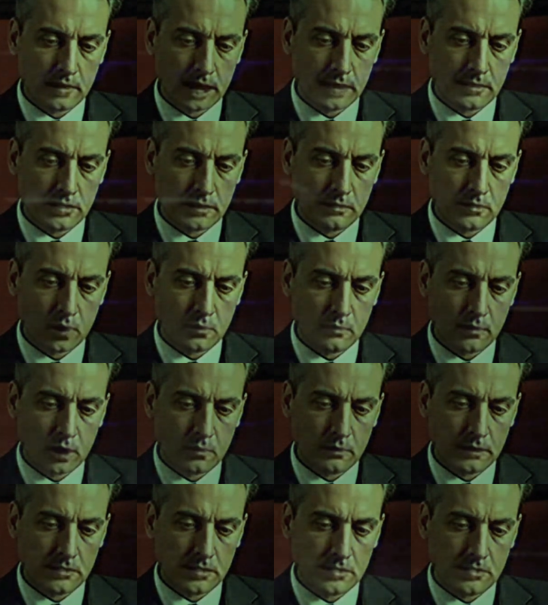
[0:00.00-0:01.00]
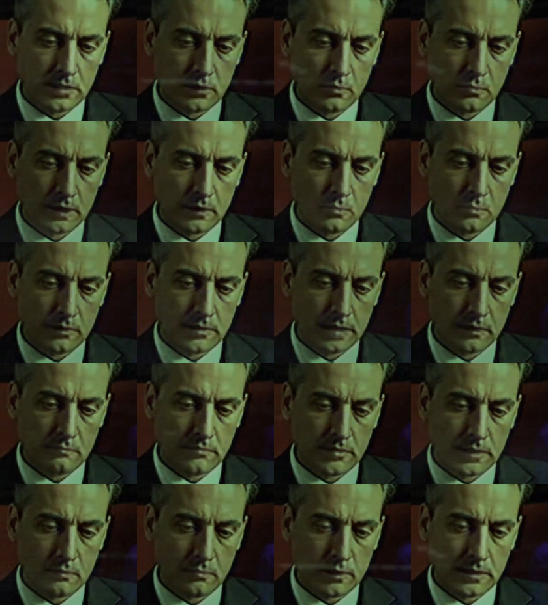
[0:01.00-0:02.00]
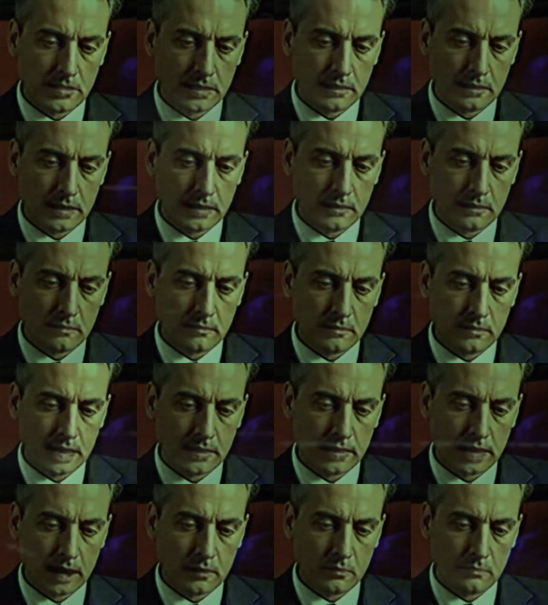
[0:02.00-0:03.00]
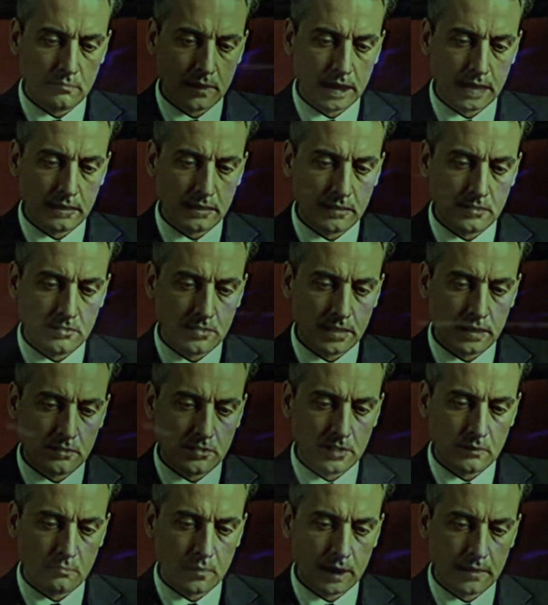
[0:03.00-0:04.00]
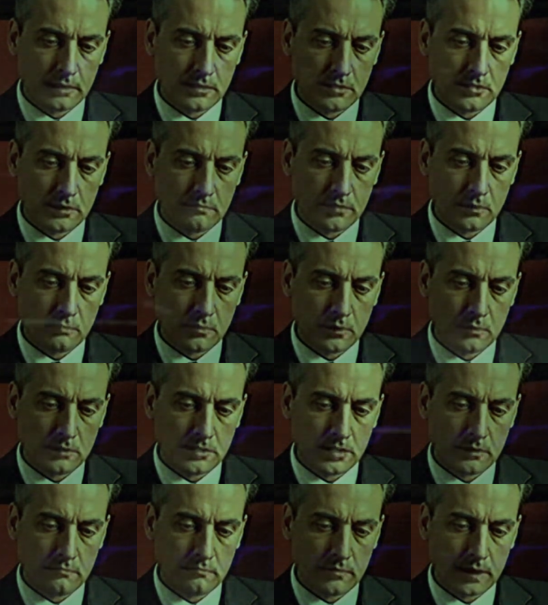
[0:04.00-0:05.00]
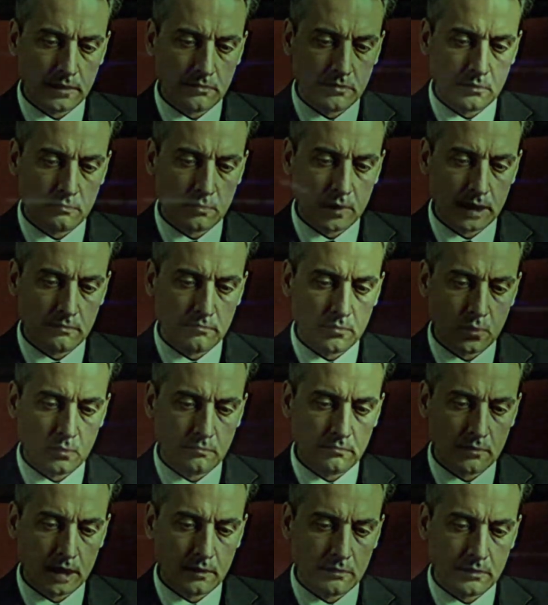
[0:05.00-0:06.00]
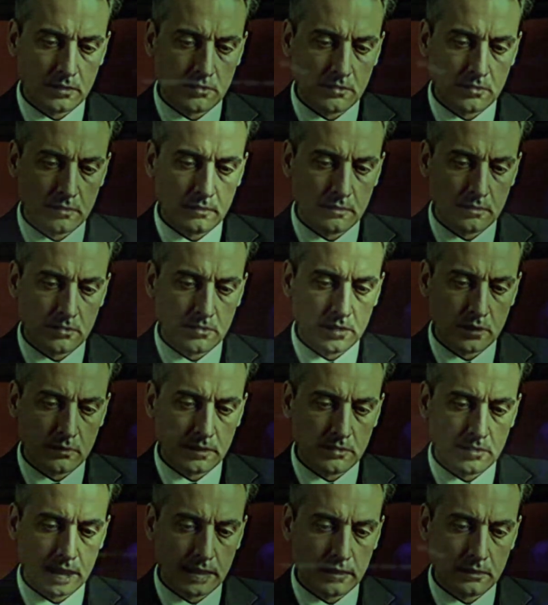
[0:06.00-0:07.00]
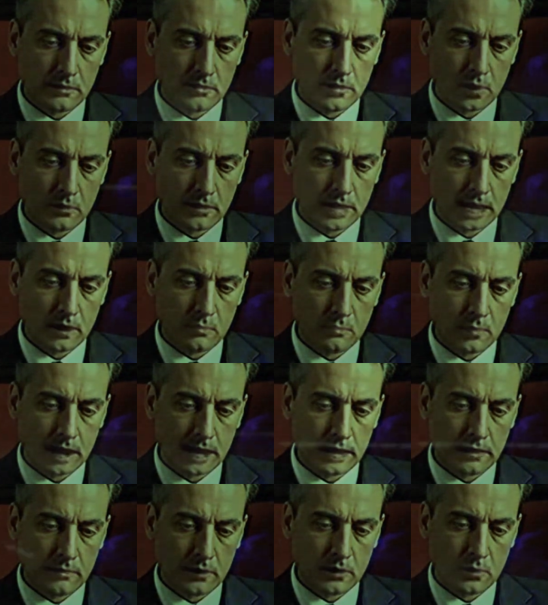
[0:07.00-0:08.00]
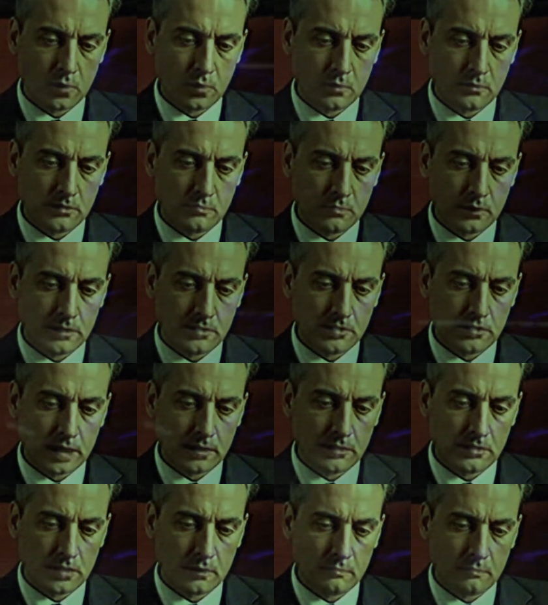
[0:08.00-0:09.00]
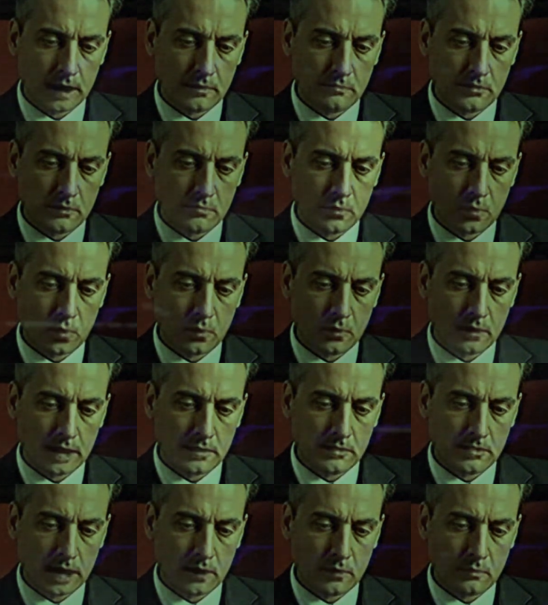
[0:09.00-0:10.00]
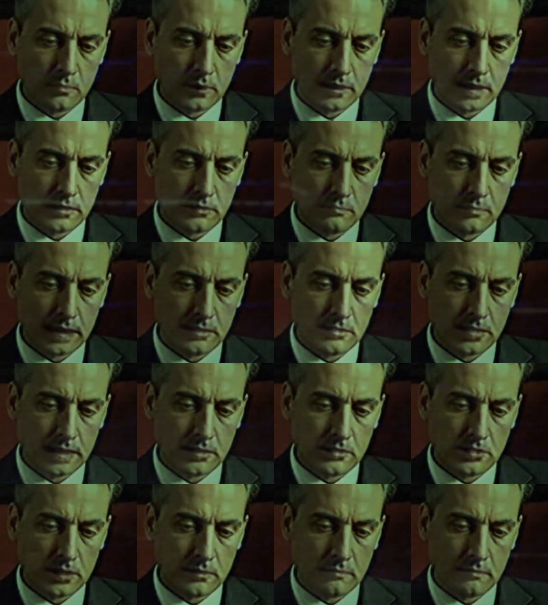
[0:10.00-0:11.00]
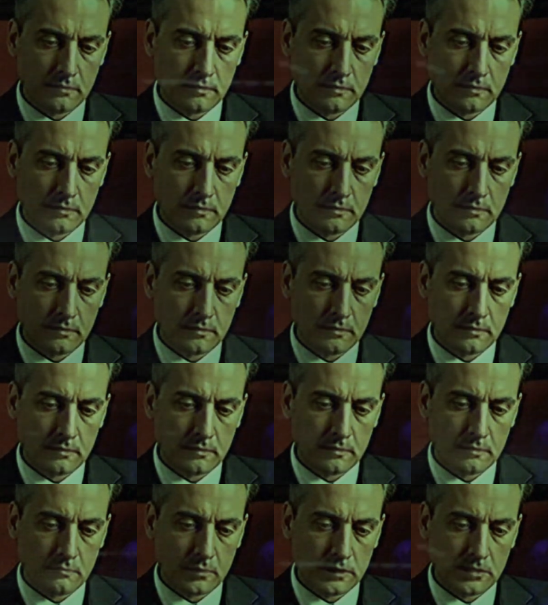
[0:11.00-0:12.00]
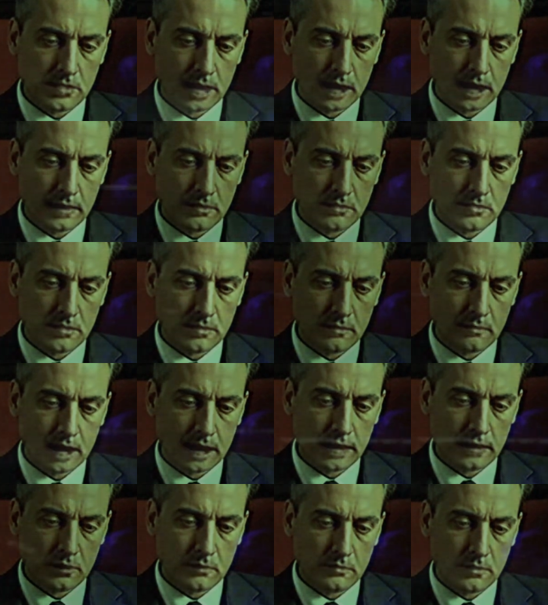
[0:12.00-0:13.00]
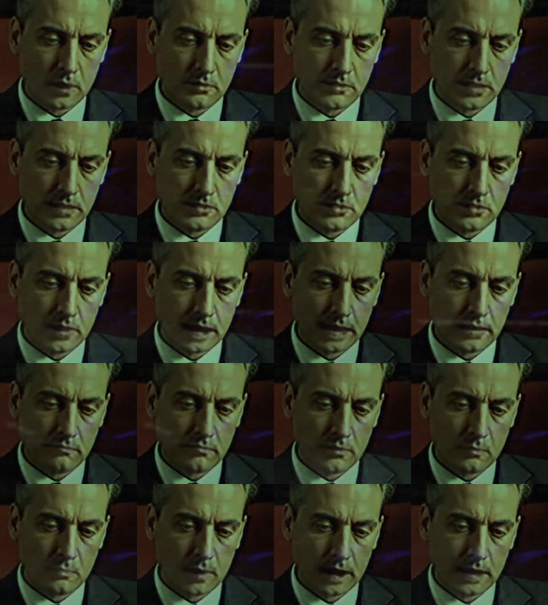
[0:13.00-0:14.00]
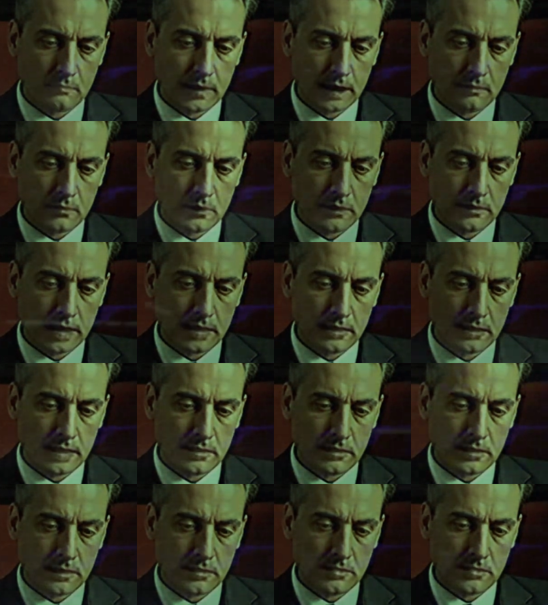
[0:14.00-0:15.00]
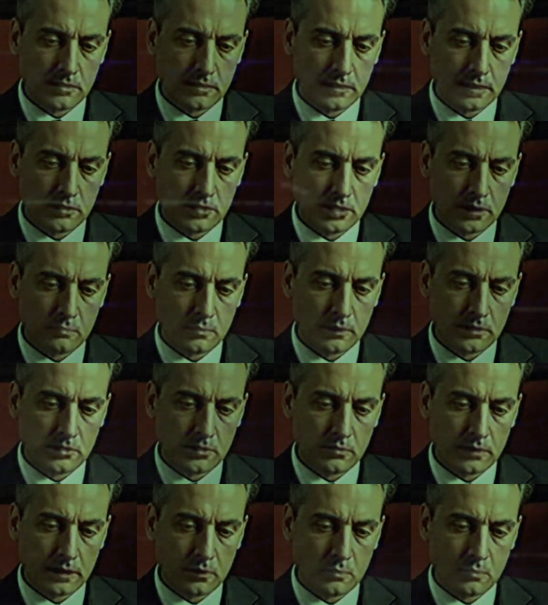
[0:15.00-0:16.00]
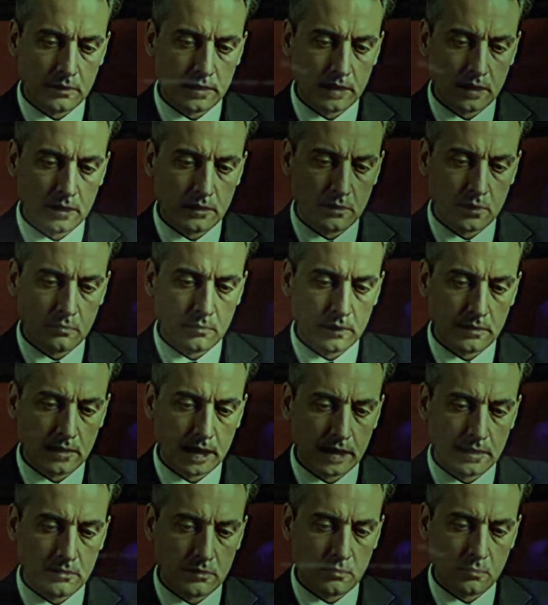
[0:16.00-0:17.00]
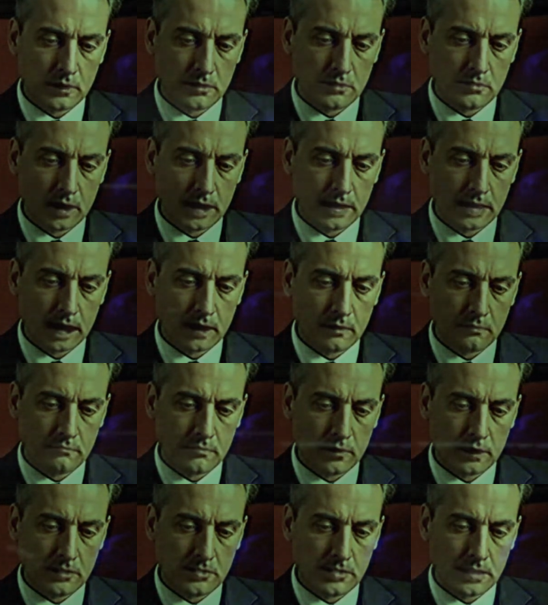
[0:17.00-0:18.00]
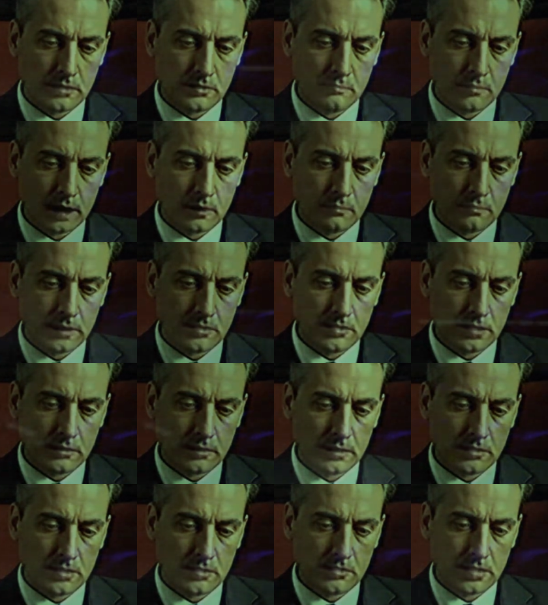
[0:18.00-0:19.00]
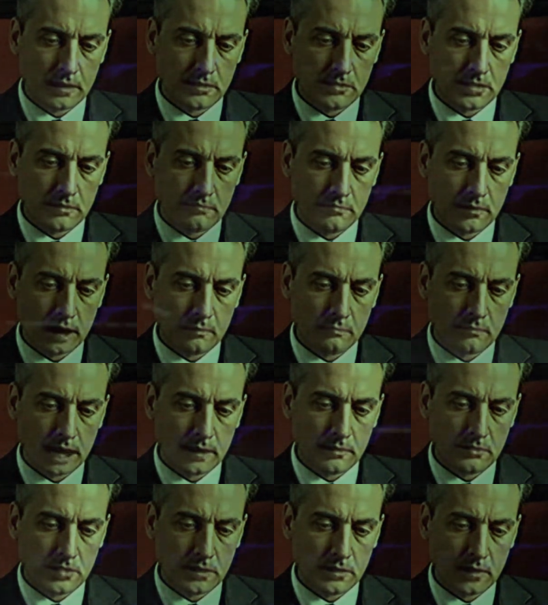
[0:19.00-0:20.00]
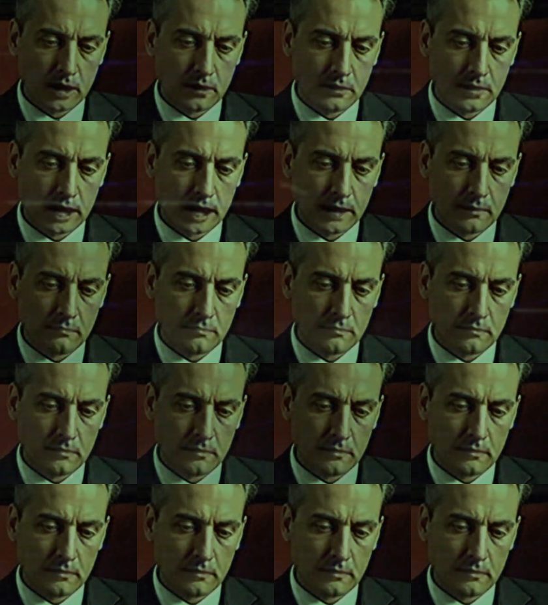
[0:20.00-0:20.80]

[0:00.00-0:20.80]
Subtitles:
I did not wholly disagree with him theoretically, yet held vague instinctive remnants of the primitive faith of my forefathers, so that I could not help eyeing the corpse with a certain amount of awe and terrible expectation. Besides, I could not extract from my memory that hideous, inhuman shriek we heard on the night we tried our first experiment in the deserted farmhouse at Arkham.